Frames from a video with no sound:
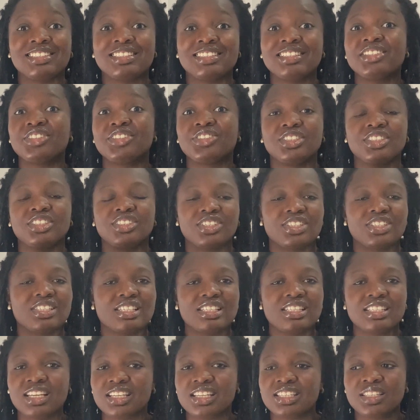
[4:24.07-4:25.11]
literally just
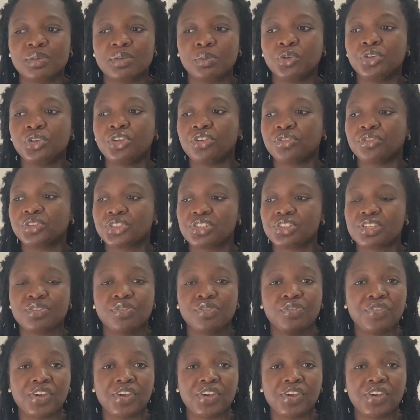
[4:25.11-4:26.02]
the testimony of just